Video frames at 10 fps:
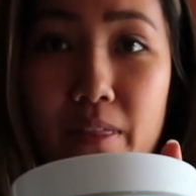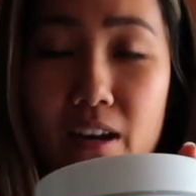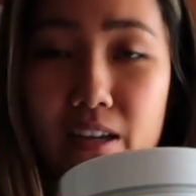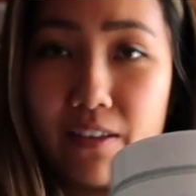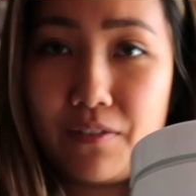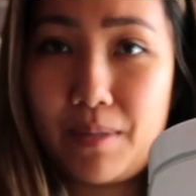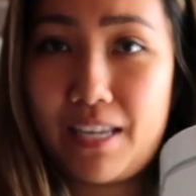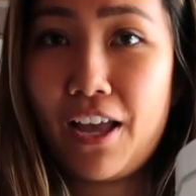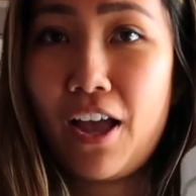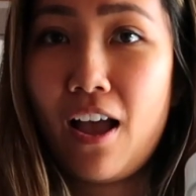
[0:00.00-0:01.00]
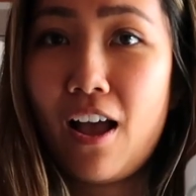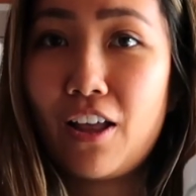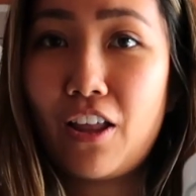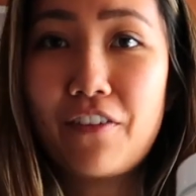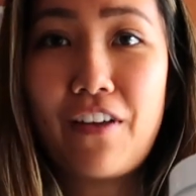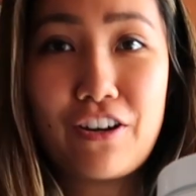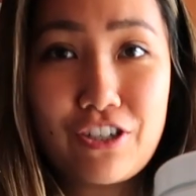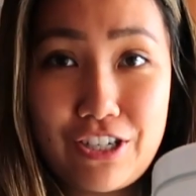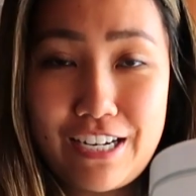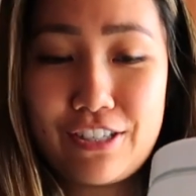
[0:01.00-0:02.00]
that it gives me a lot of
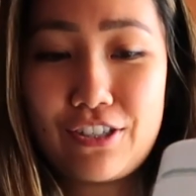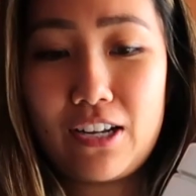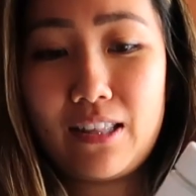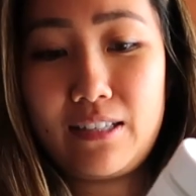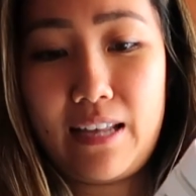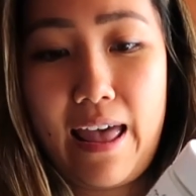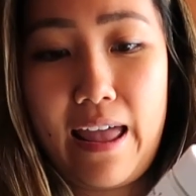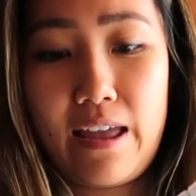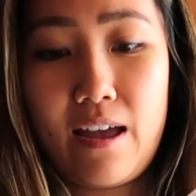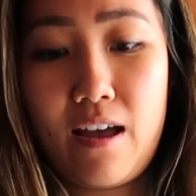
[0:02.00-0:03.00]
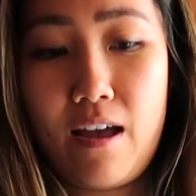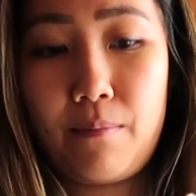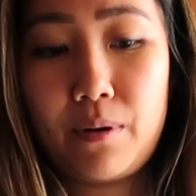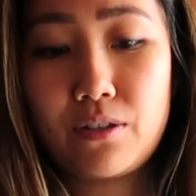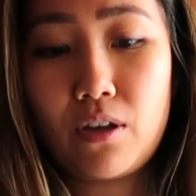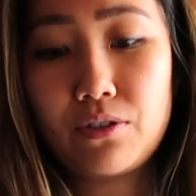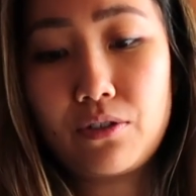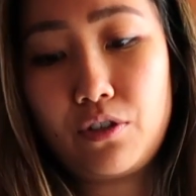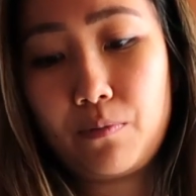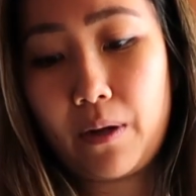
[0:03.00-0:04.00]
energy to start the day, but it's also
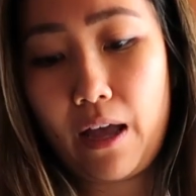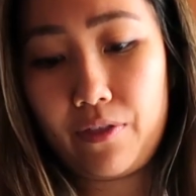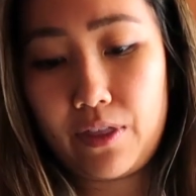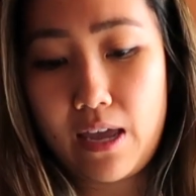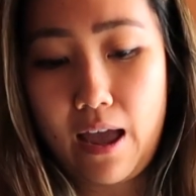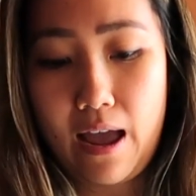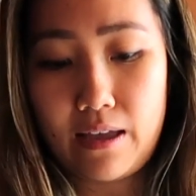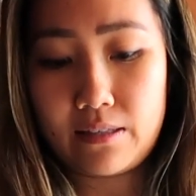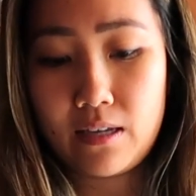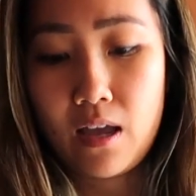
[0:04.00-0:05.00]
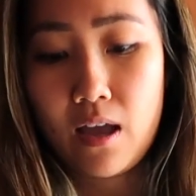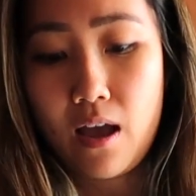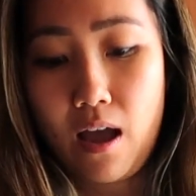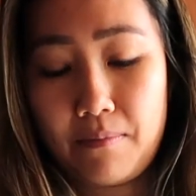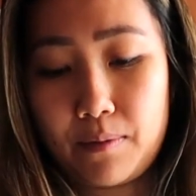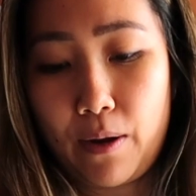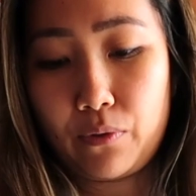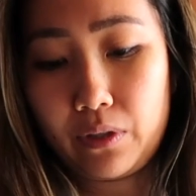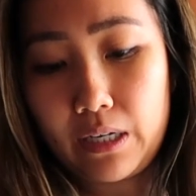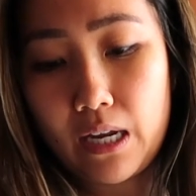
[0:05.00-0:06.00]
super healthy. It has
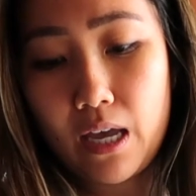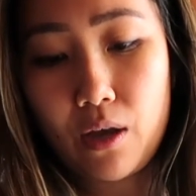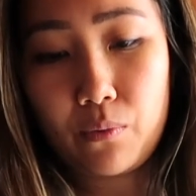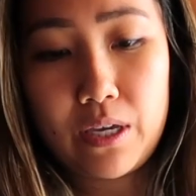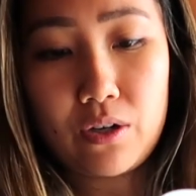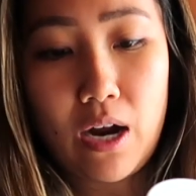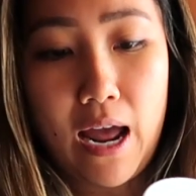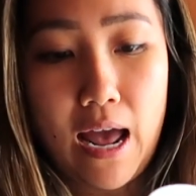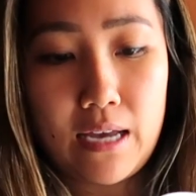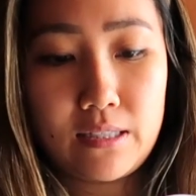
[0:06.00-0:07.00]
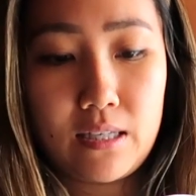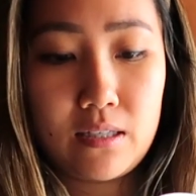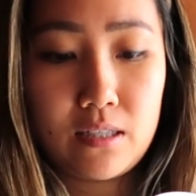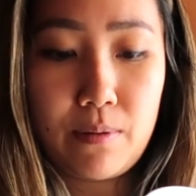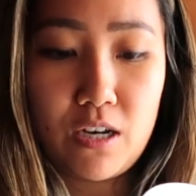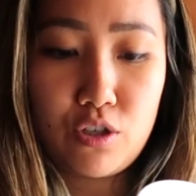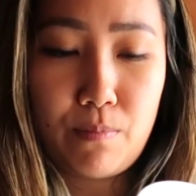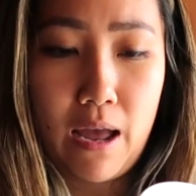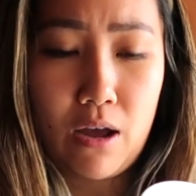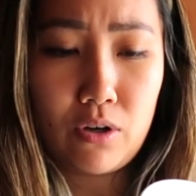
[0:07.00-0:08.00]
spirulina, wheatgrass, spinach
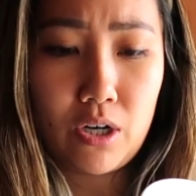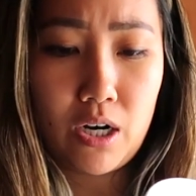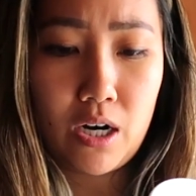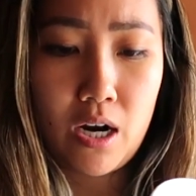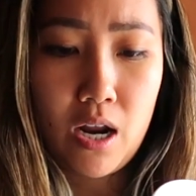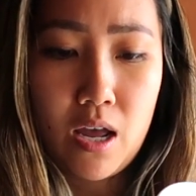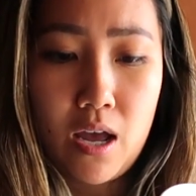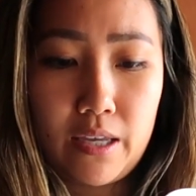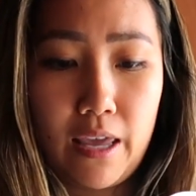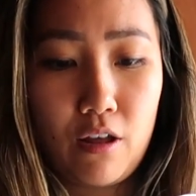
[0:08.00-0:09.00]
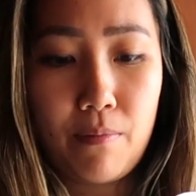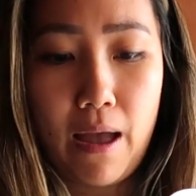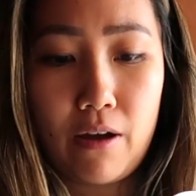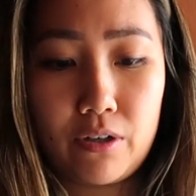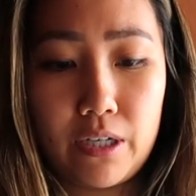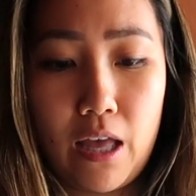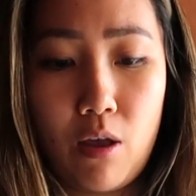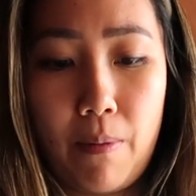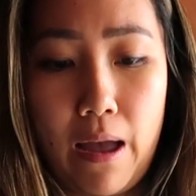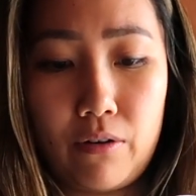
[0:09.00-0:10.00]
powder, kale powder,
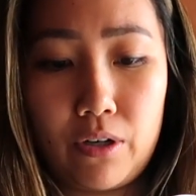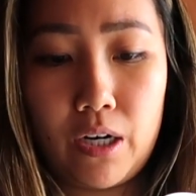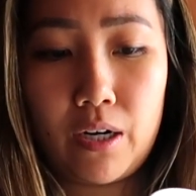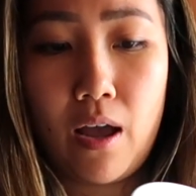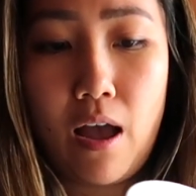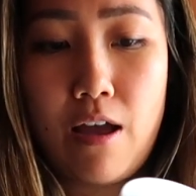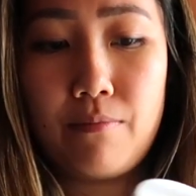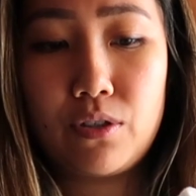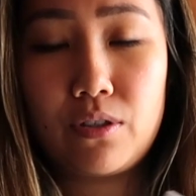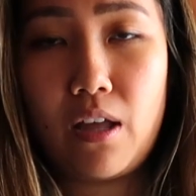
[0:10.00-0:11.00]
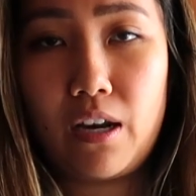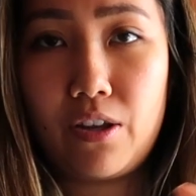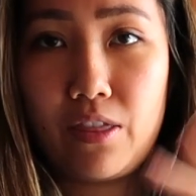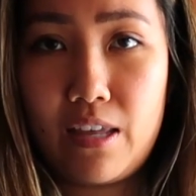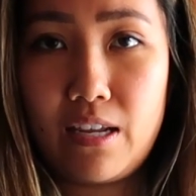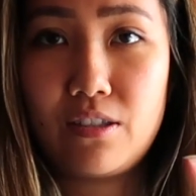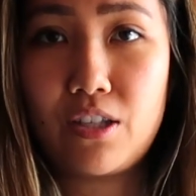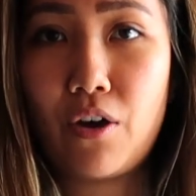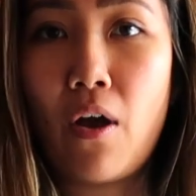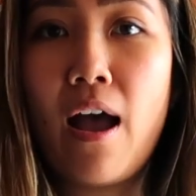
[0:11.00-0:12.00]
kelp powder, just a lot of good things.
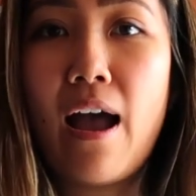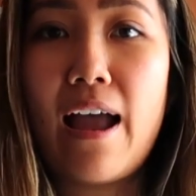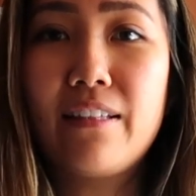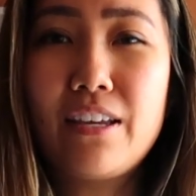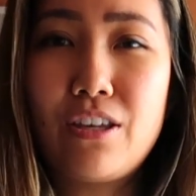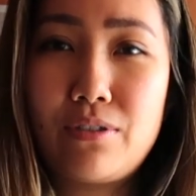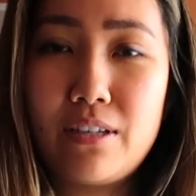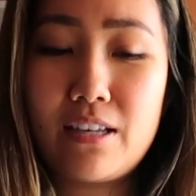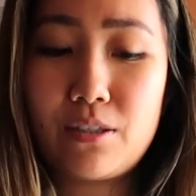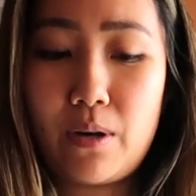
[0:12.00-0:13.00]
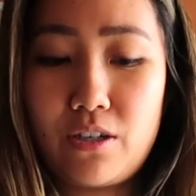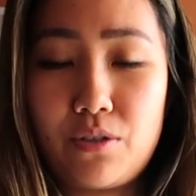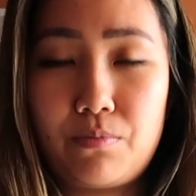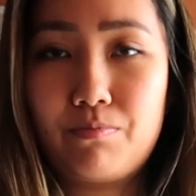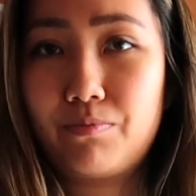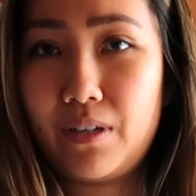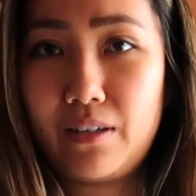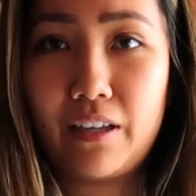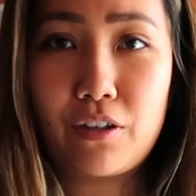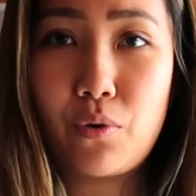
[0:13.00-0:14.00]
So I like using this when I just
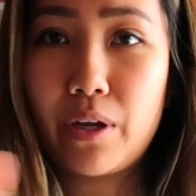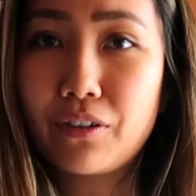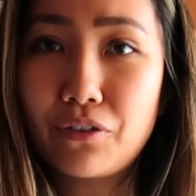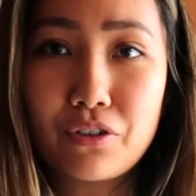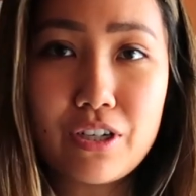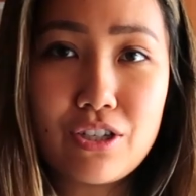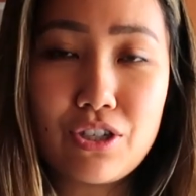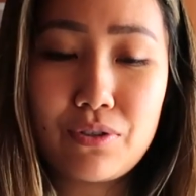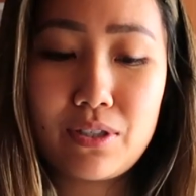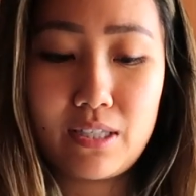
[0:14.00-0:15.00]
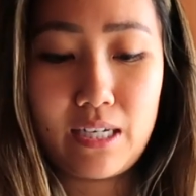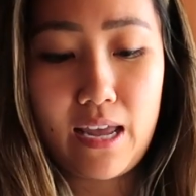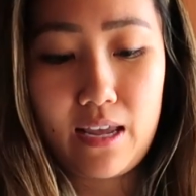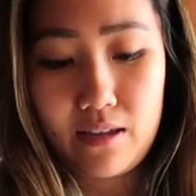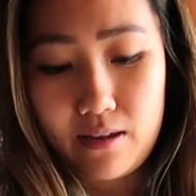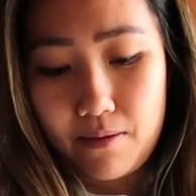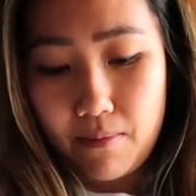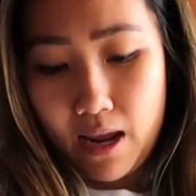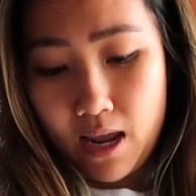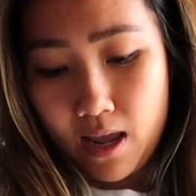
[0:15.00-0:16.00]
need like a quick little green juice to get in
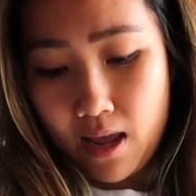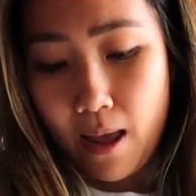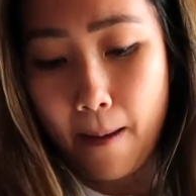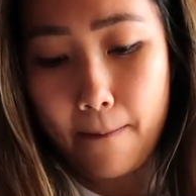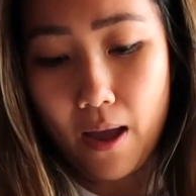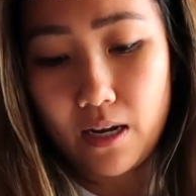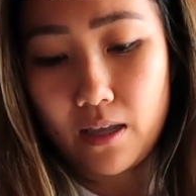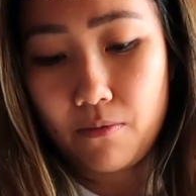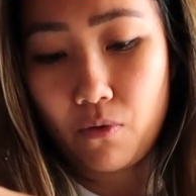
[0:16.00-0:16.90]
my body in the